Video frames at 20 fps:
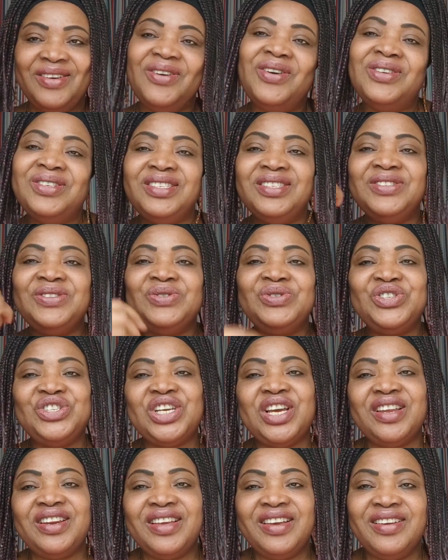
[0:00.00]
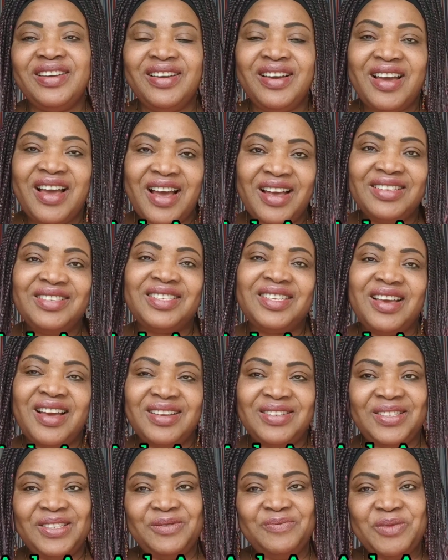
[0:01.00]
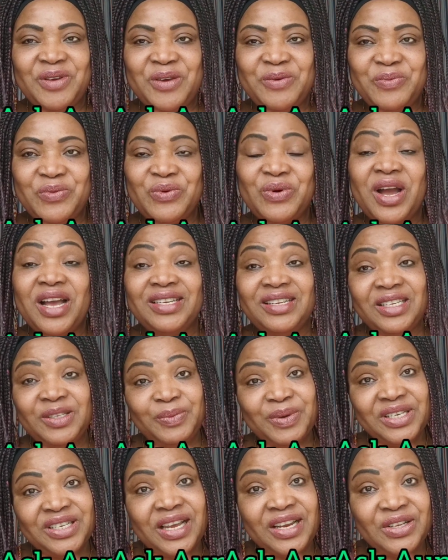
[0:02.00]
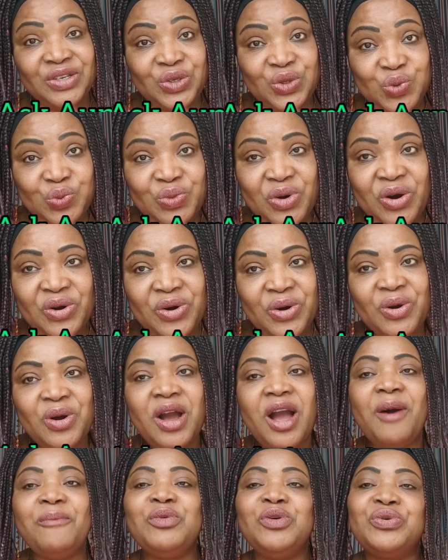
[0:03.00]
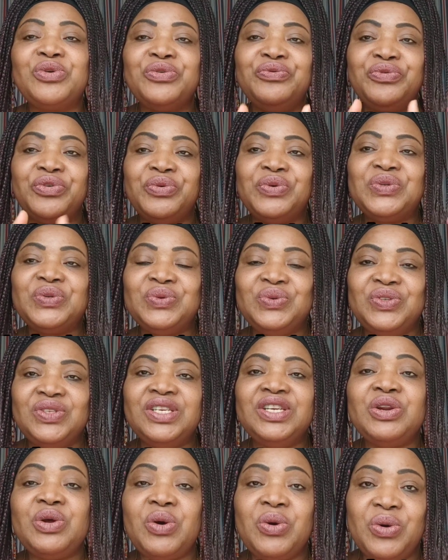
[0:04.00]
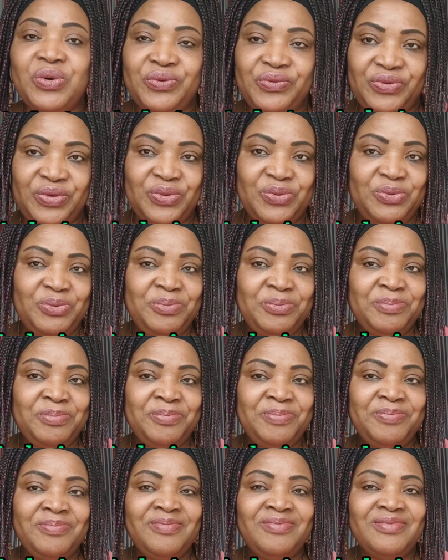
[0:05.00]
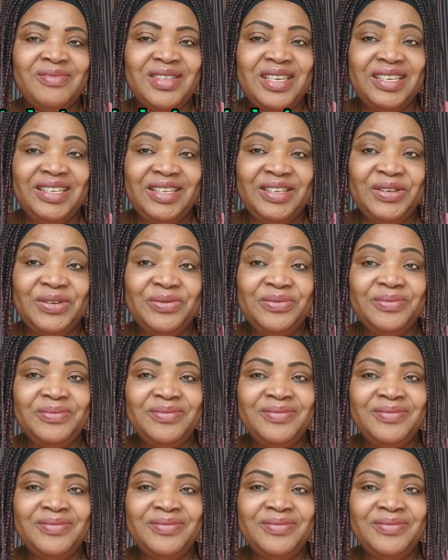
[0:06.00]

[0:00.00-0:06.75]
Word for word: on the new channel, Ask Auntie Mabel. And especially tomorrow, I'm looking forward to seeing all of you in the